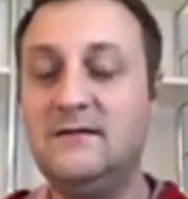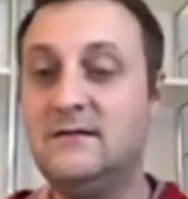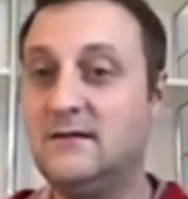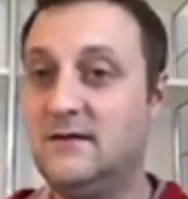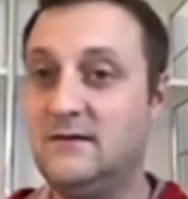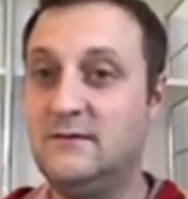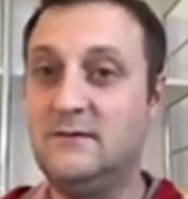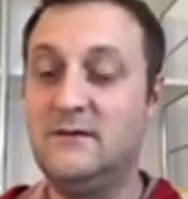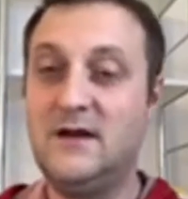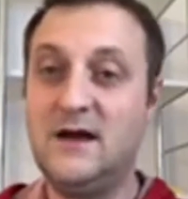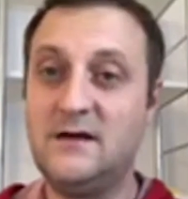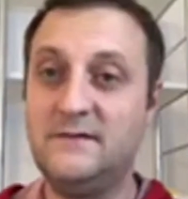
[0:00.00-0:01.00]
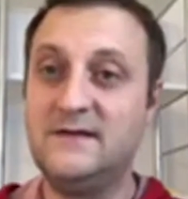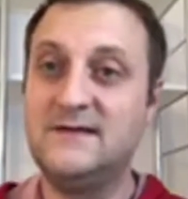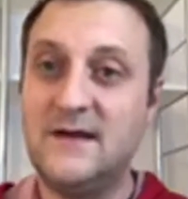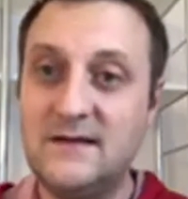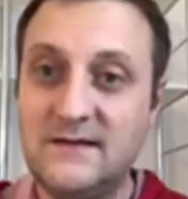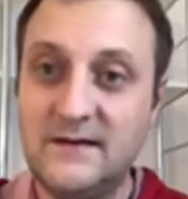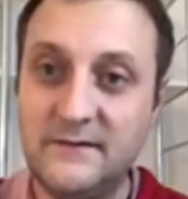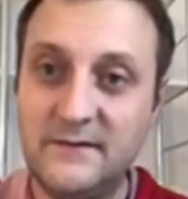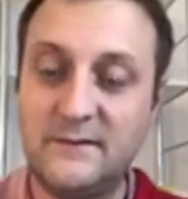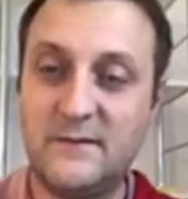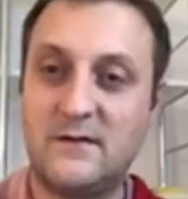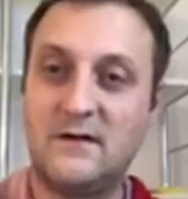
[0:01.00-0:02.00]
and, you know, a lack of
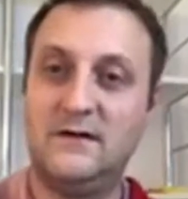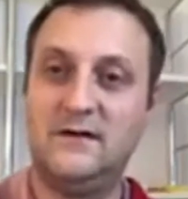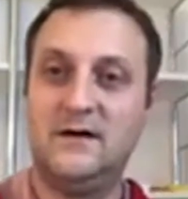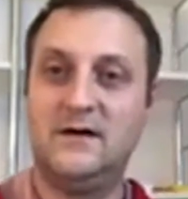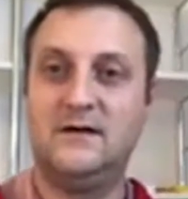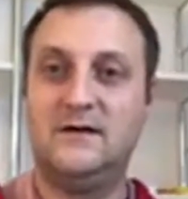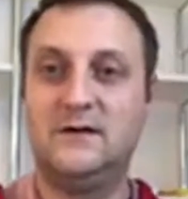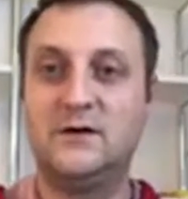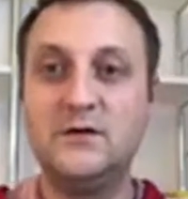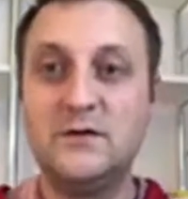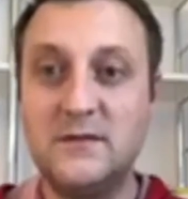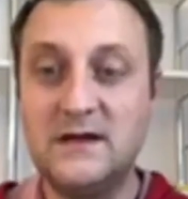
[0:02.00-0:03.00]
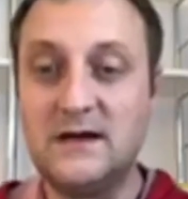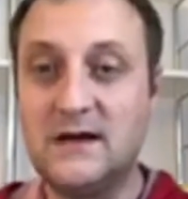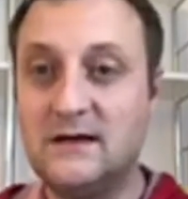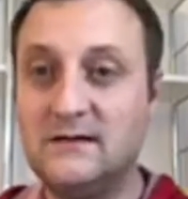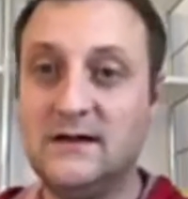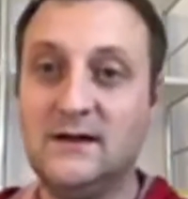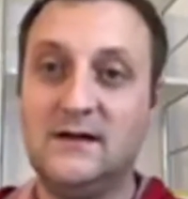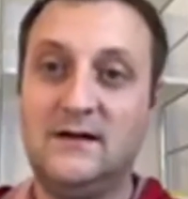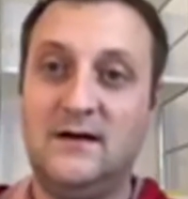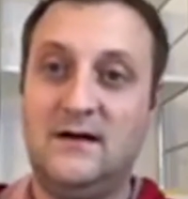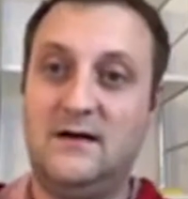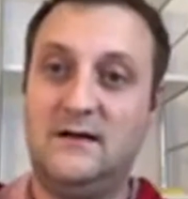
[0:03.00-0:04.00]
incentives for good media
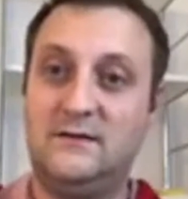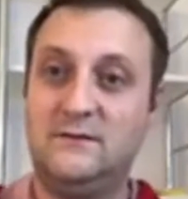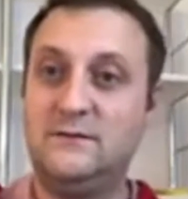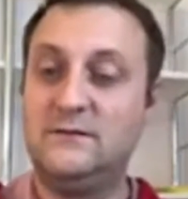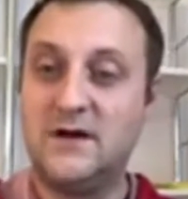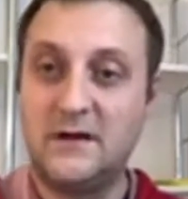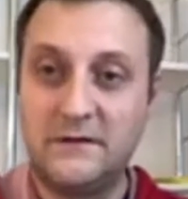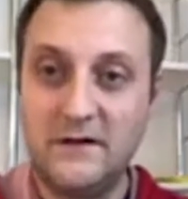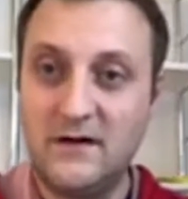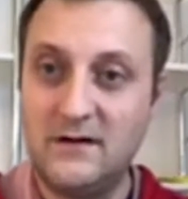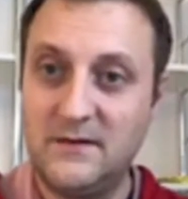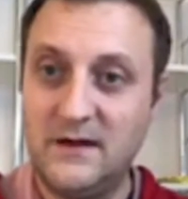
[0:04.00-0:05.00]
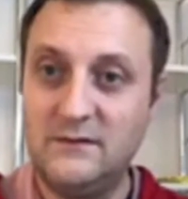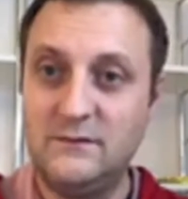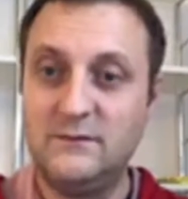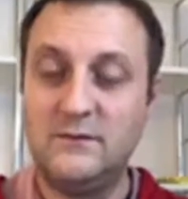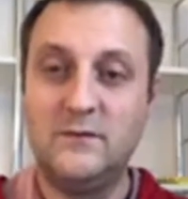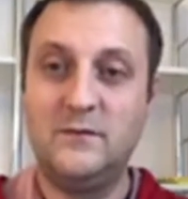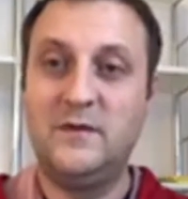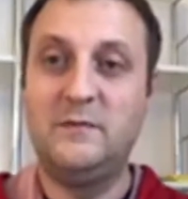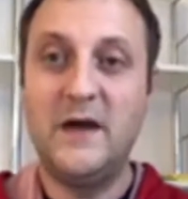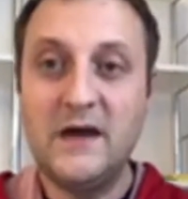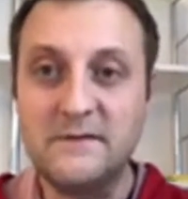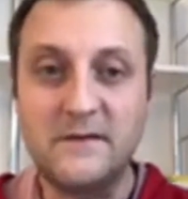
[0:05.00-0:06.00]
to do their job and to
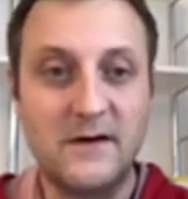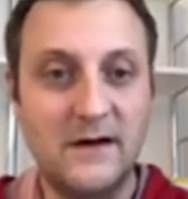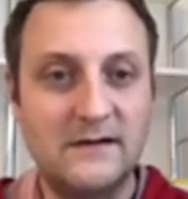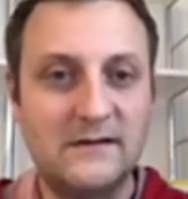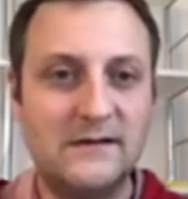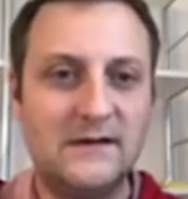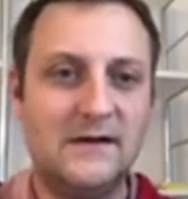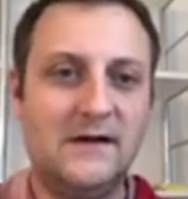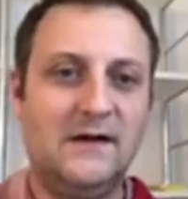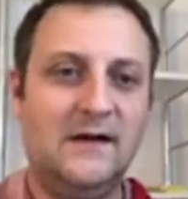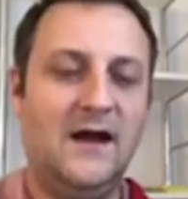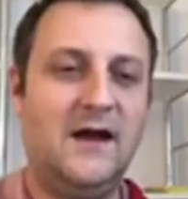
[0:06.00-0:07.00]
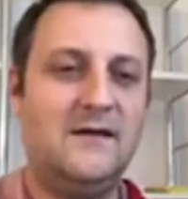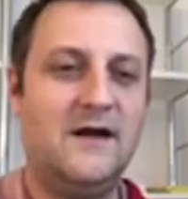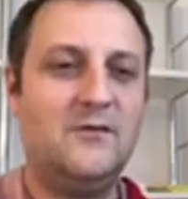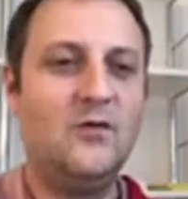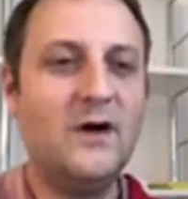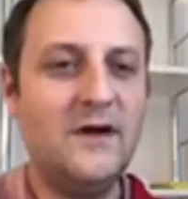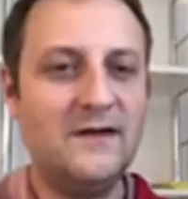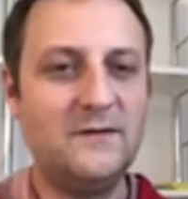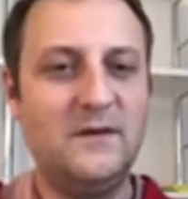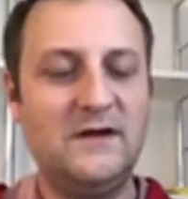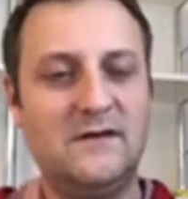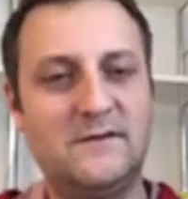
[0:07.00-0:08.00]
be paid for it. And one
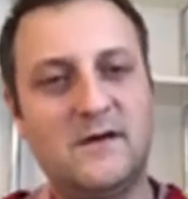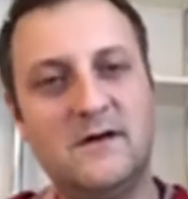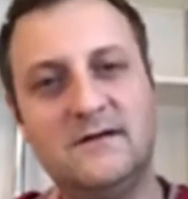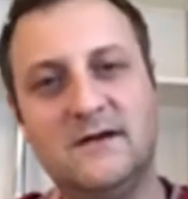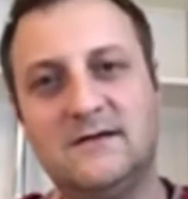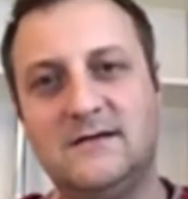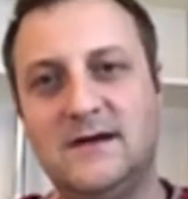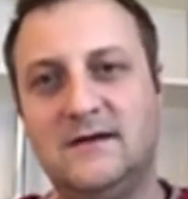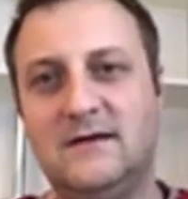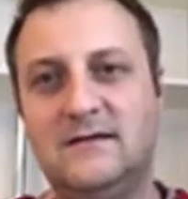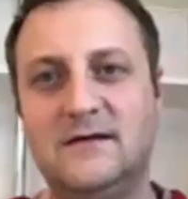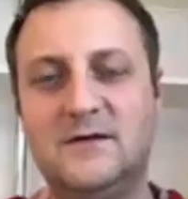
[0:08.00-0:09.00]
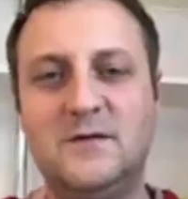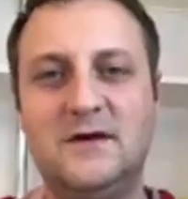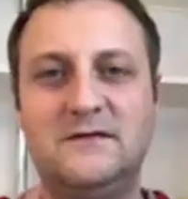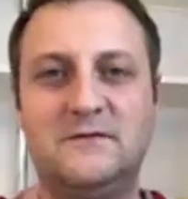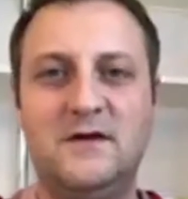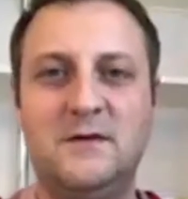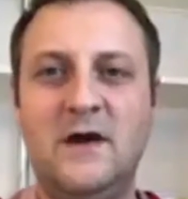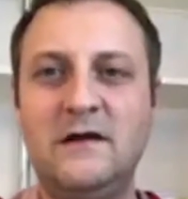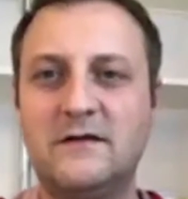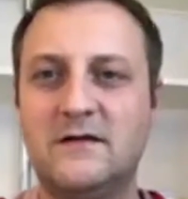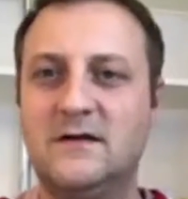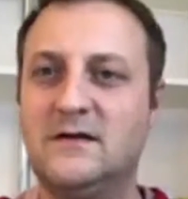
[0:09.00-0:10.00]
last bit of context that I think nobody's really
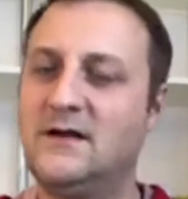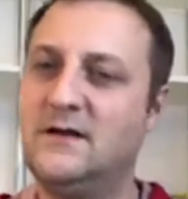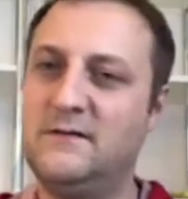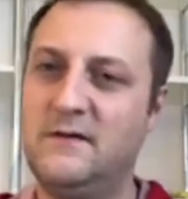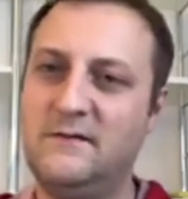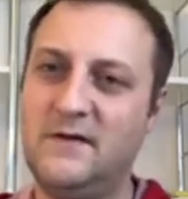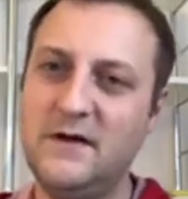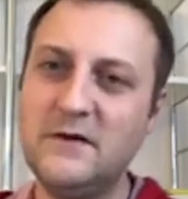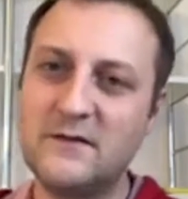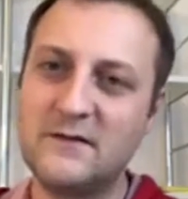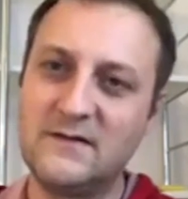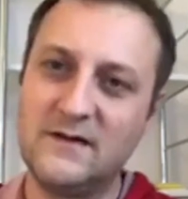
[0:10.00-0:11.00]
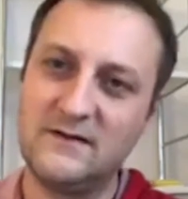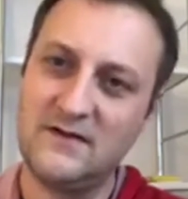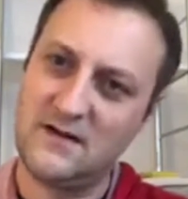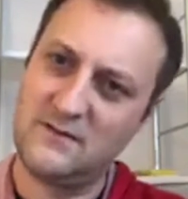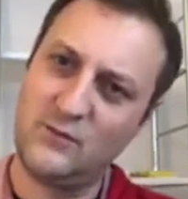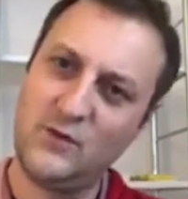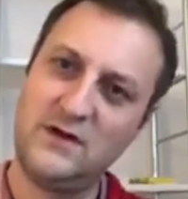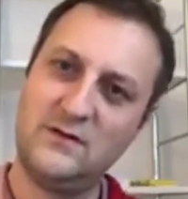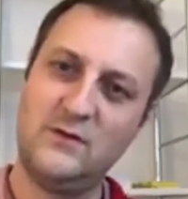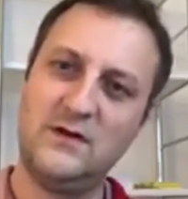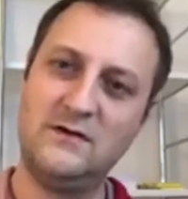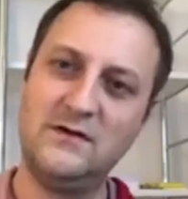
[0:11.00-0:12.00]
mentioning and that I find very interesting is that
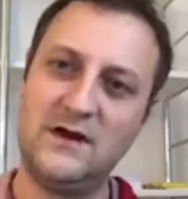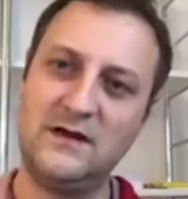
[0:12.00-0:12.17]
when you